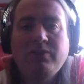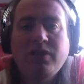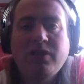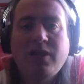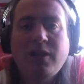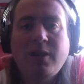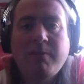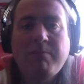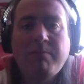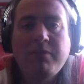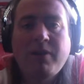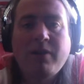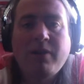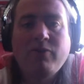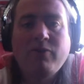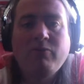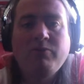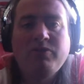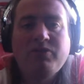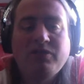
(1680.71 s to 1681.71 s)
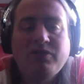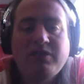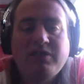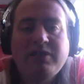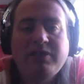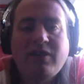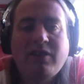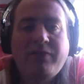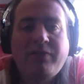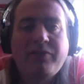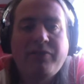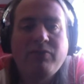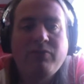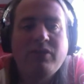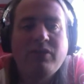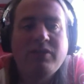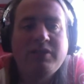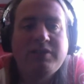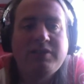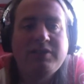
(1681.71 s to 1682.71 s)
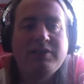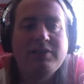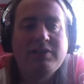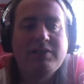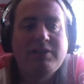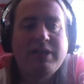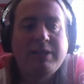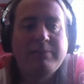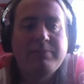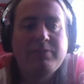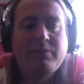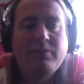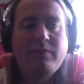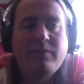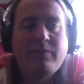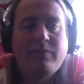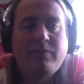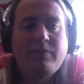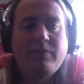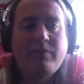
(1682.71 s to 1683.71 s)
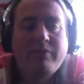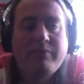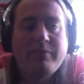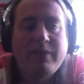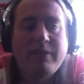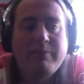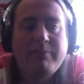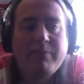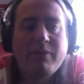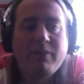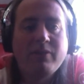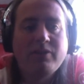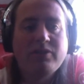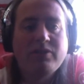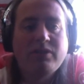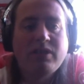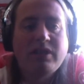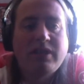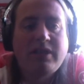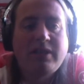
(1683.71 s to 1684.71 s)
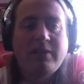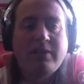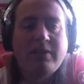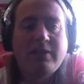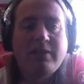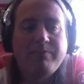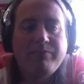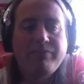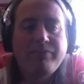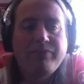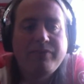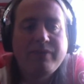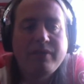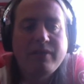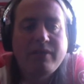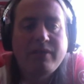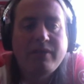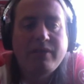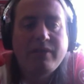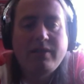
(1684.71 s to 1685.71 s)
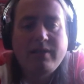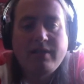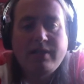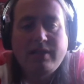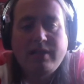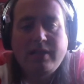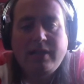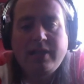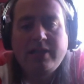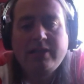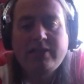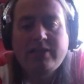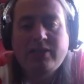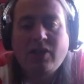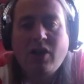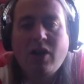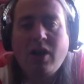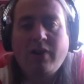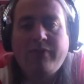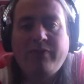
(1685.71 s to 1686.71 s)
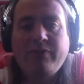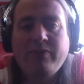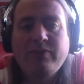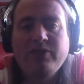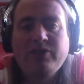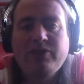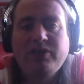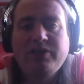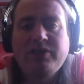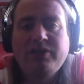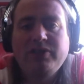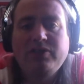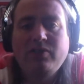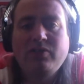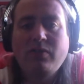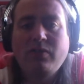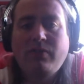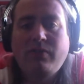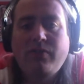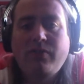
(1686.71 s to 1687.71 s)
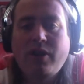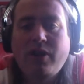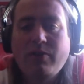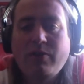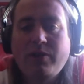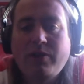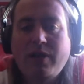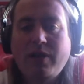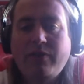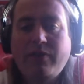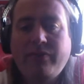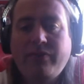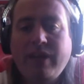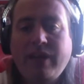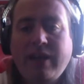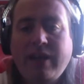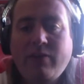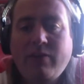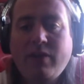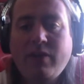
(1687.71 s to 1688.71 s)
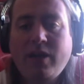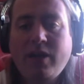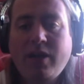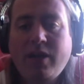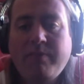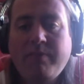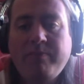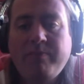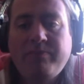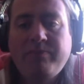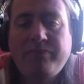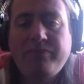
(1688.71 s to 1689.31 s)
But I feel like this is a step too far for me personally. This has gone far enough now.